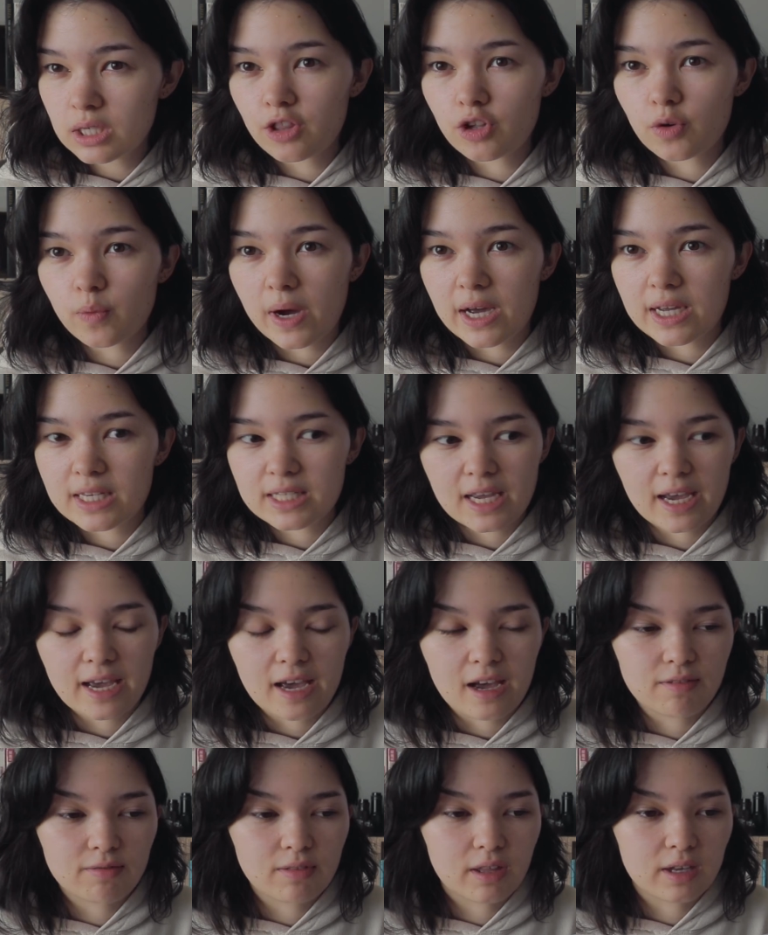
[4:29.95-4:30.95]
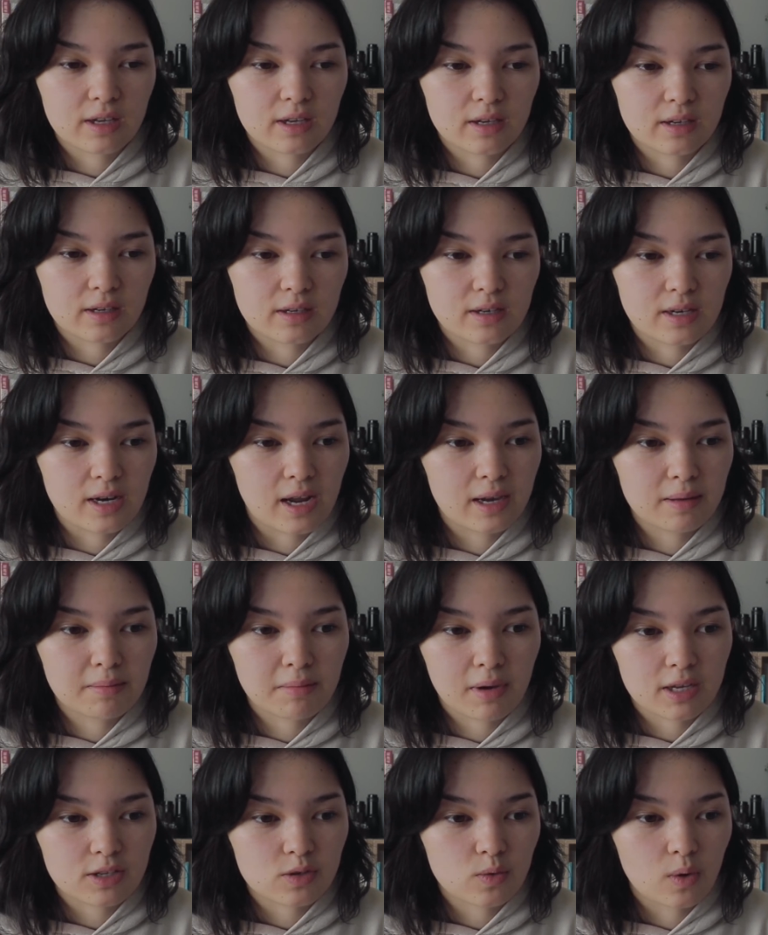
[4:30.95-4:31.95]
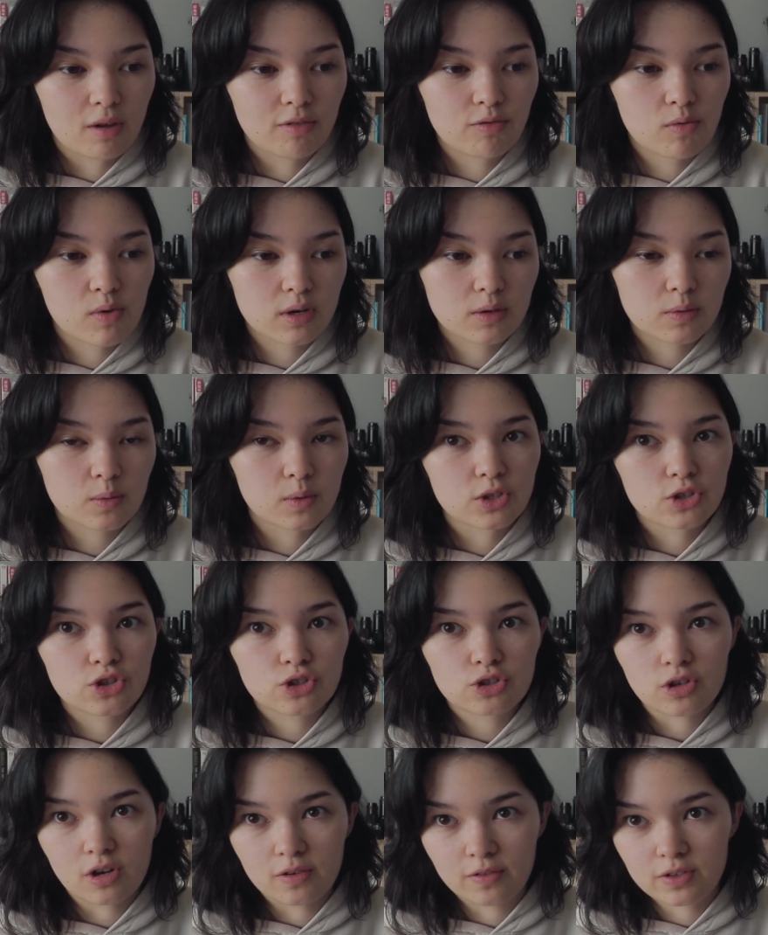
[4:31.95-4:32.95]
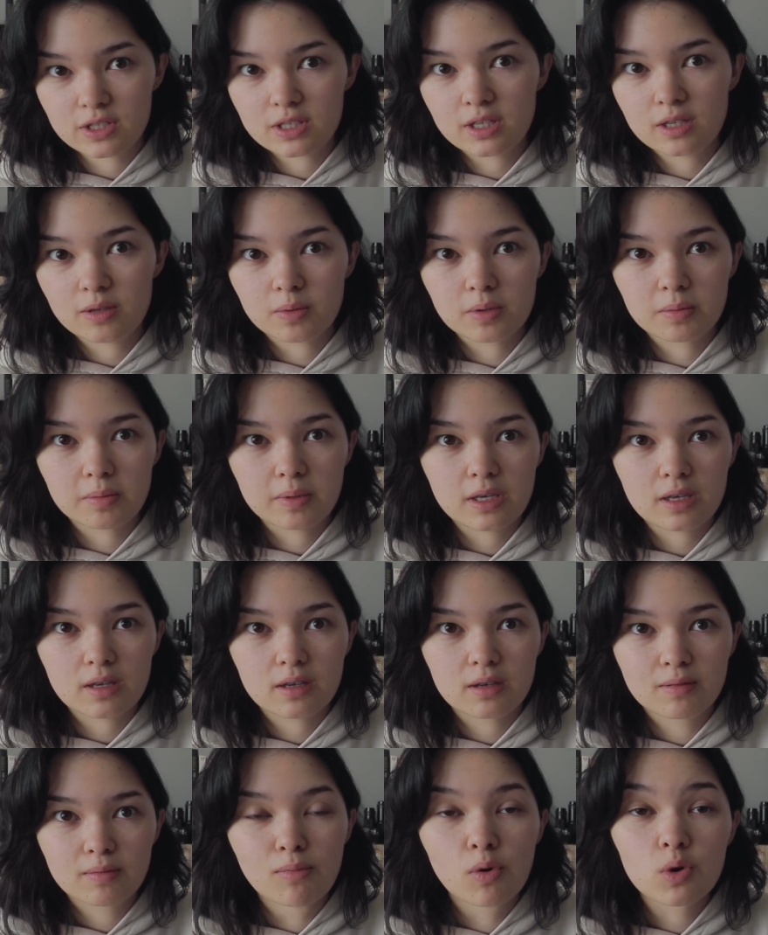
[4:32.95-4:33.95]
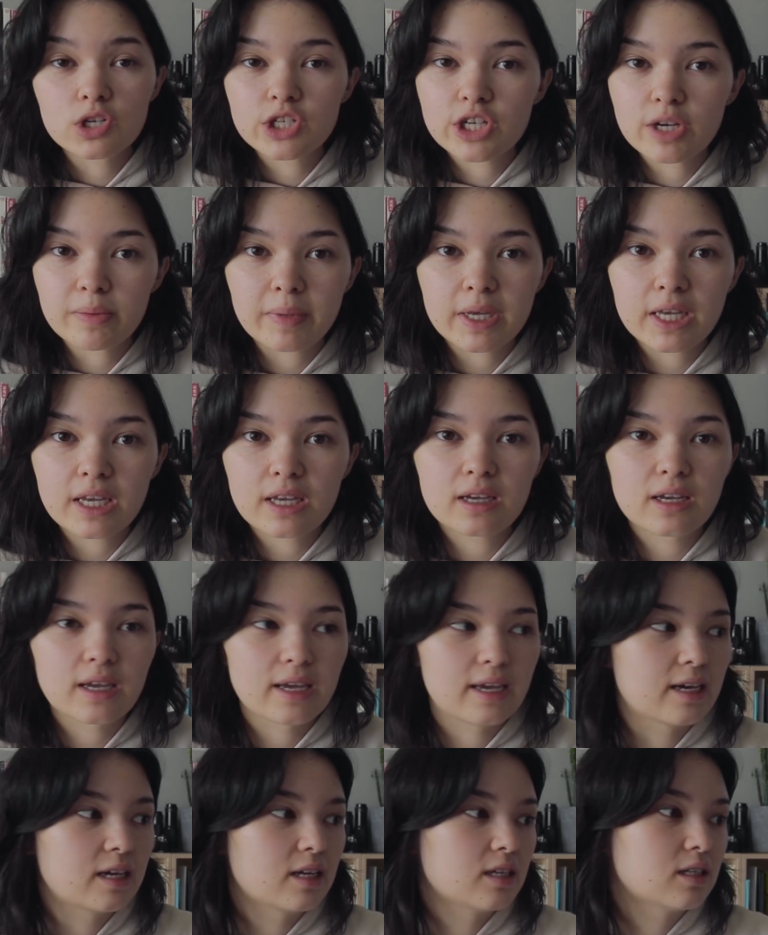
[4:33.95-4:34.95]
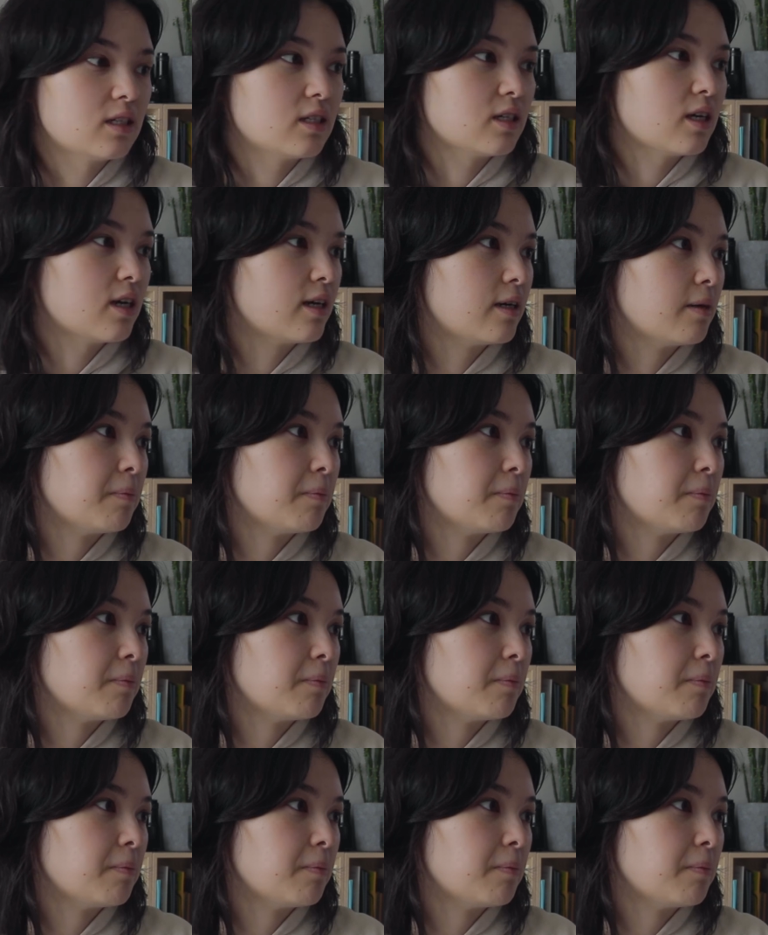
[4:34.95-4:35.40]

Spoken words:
Otherwise, I have like a 9x12 one, which obviously would be more shipping and